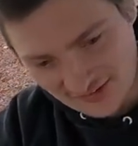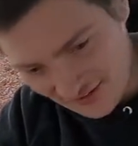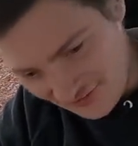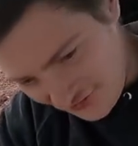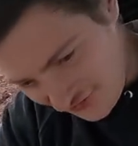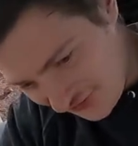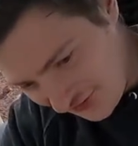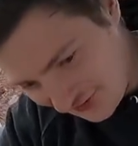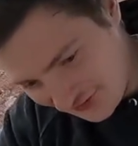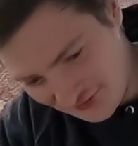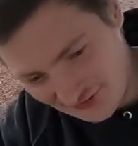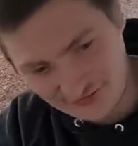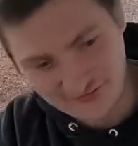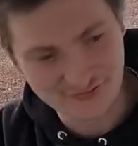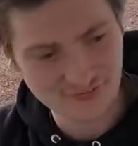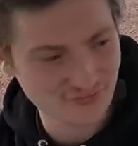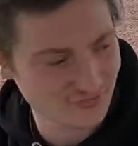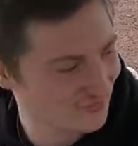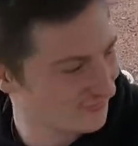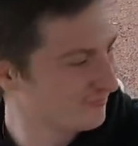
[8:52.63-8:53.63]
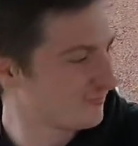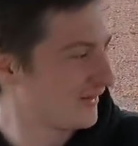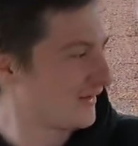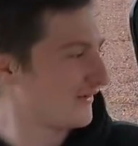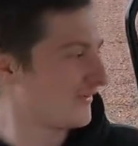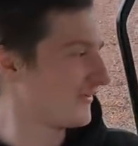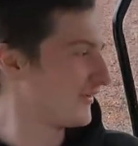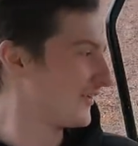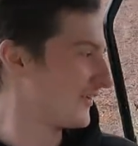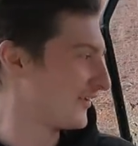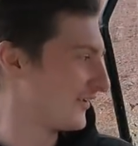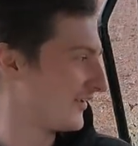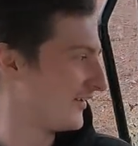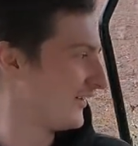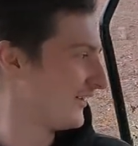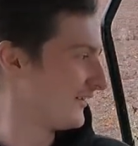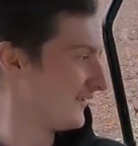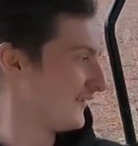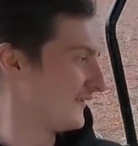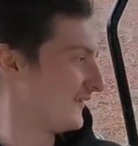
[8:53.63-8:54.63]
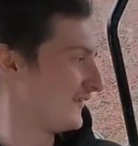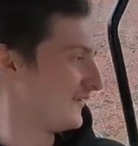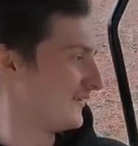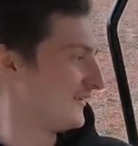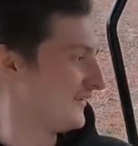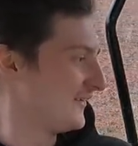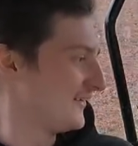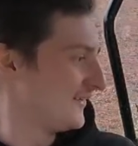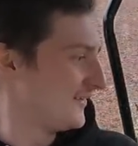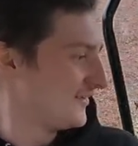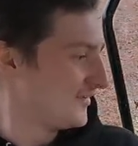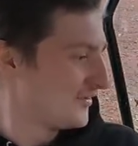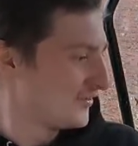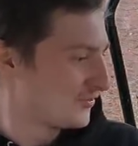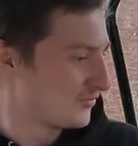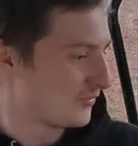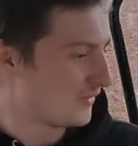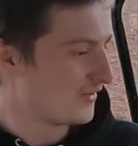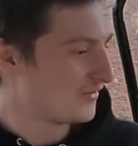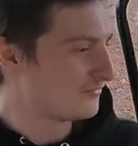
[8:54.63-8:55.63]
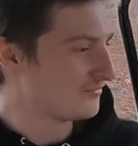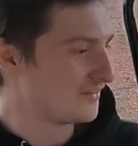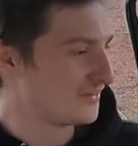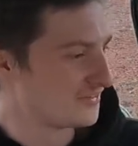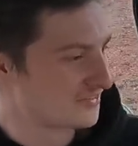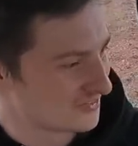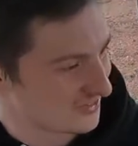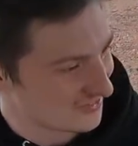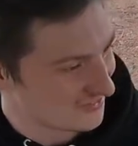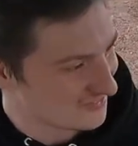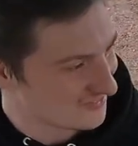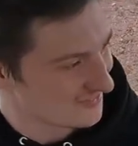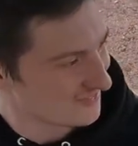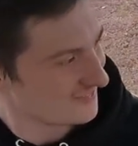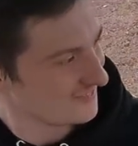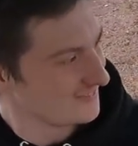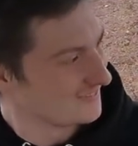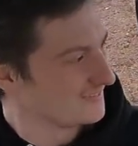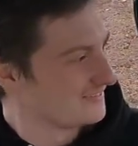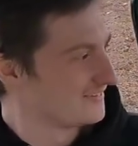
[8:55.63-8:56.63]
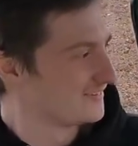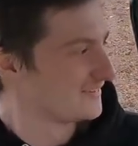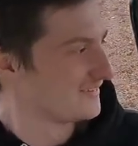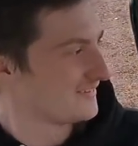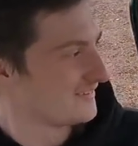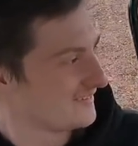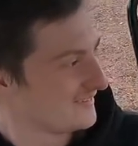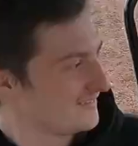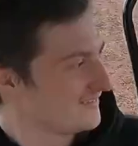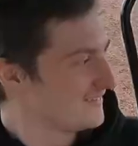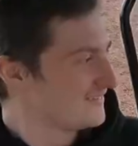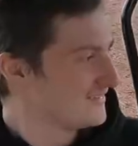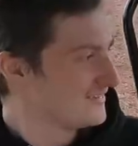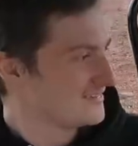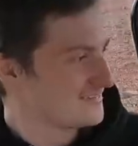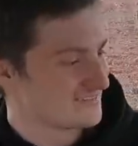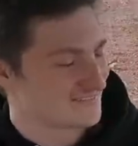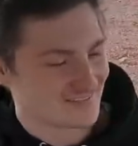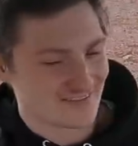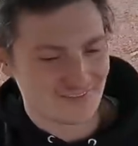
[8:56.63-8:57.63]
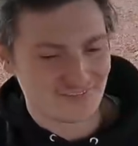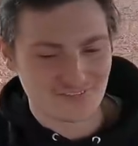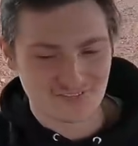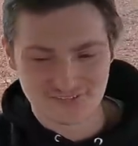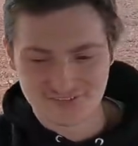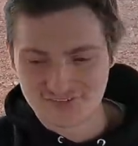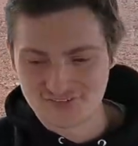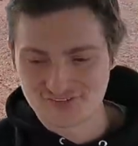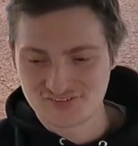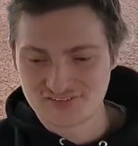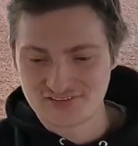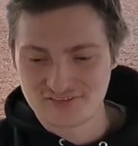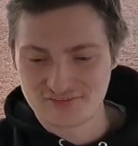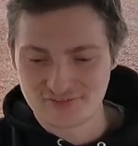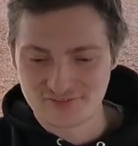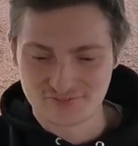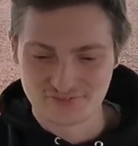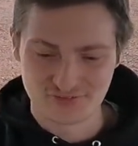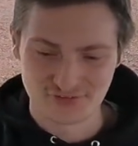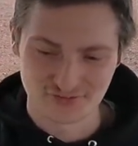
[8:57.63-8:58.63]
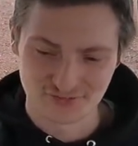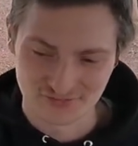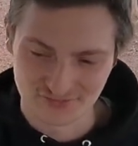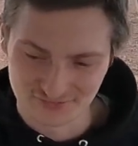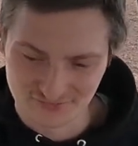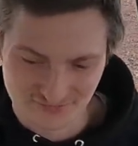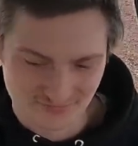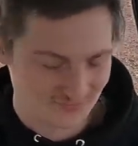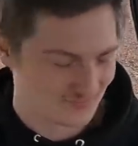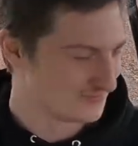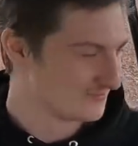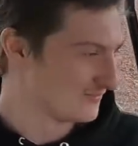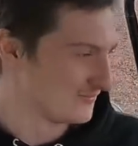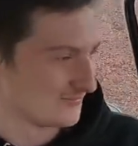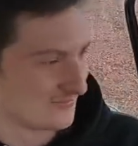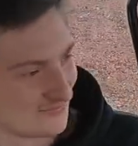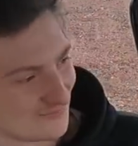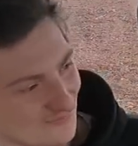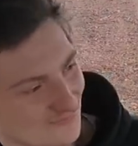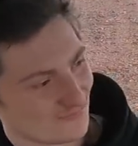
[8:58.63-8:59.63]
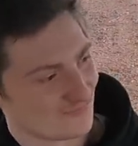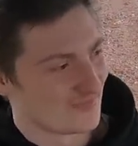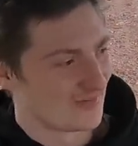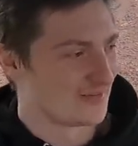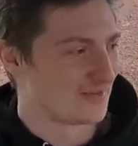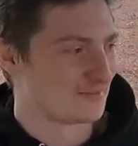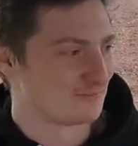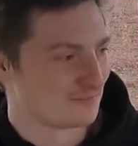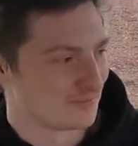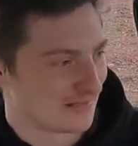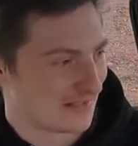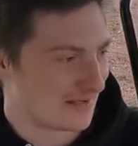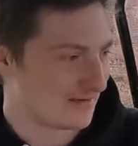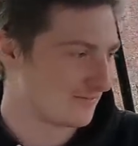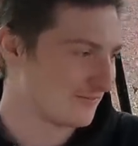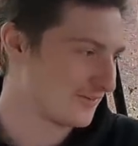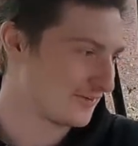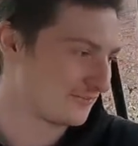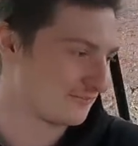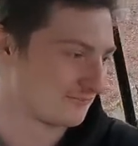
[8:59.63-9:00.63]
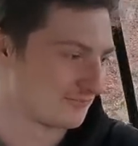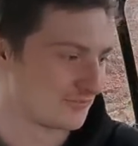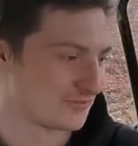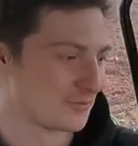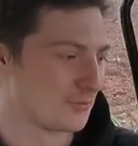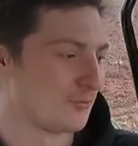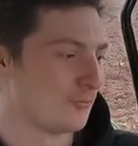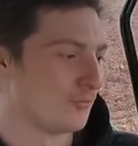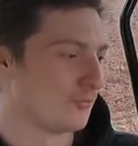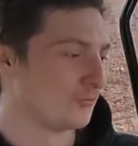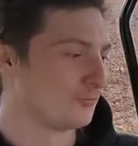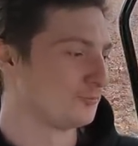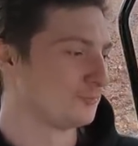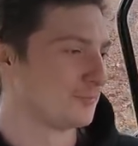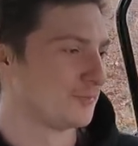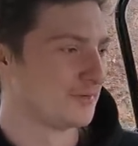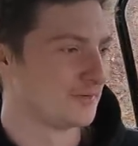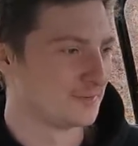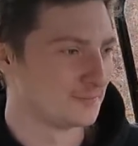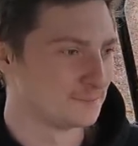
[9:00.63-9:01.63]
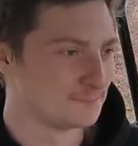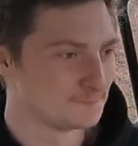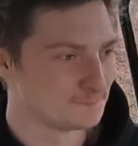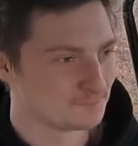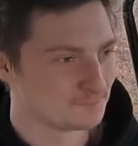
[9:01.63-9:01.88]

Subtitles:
definitely noticed ploughing at 12 inches. It's definitely slower than when I'm ploughing for corn, but